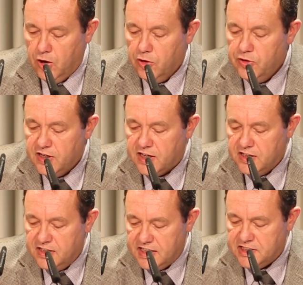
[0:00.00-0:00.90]
Under
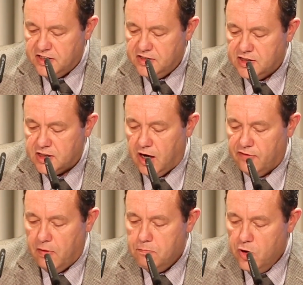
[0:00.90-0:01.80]
conditions
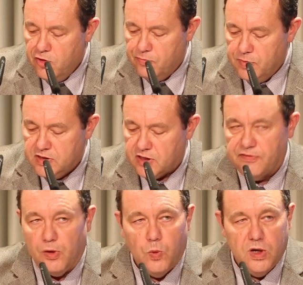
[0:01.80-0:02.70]
of a movement
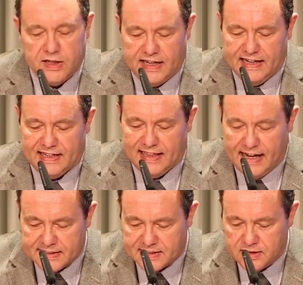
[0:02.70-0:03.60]
of the working
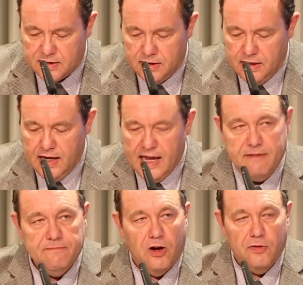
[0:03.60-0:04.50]
class
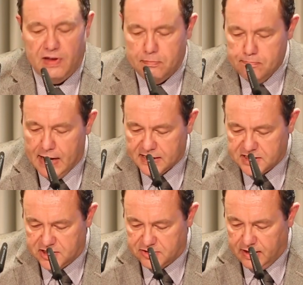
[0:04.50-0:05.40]
involving
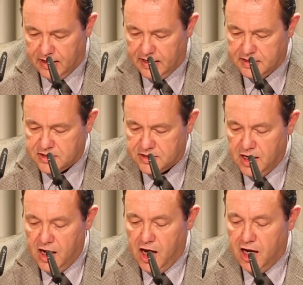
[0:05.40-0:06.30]
mass strikes
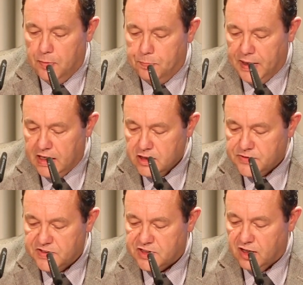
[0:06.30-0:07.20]
and
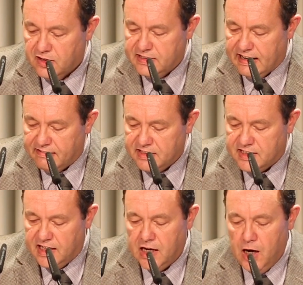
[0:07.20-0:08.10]
appeals for
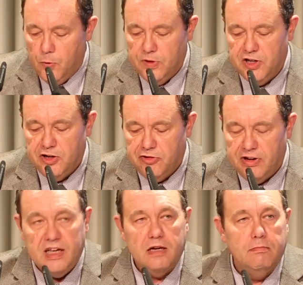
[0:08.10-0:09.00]
solidarity with the
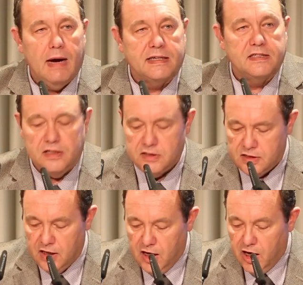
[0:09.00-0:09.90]
Greek
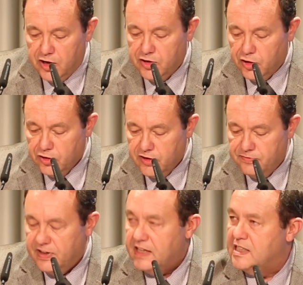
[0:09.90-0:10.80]
masses and other
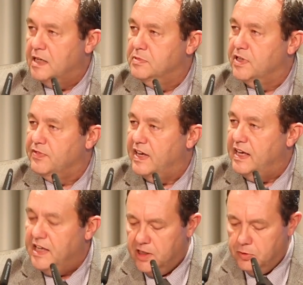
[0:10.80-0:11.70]
victims of
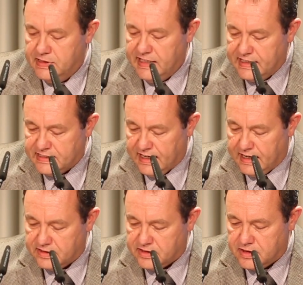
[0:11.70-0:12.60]
EU
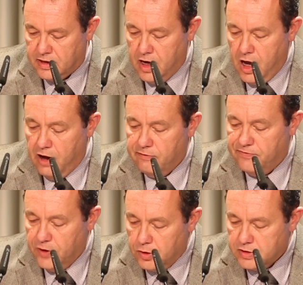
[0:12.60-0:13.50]
diktats, a
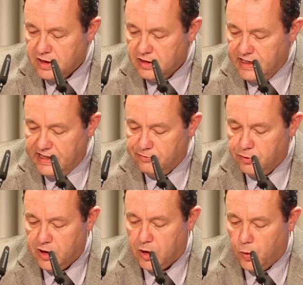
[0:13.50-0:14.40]
vote to leave
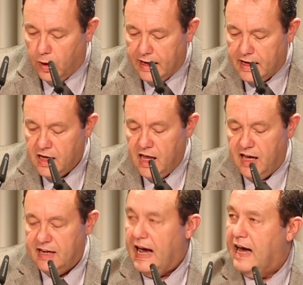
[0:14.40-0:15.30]
would acquire
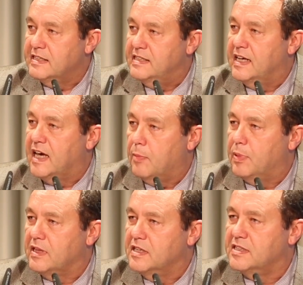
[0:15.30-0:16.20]
an
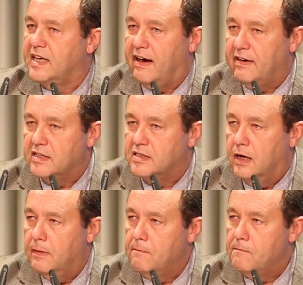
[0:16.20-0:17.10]
anti-capitalist character.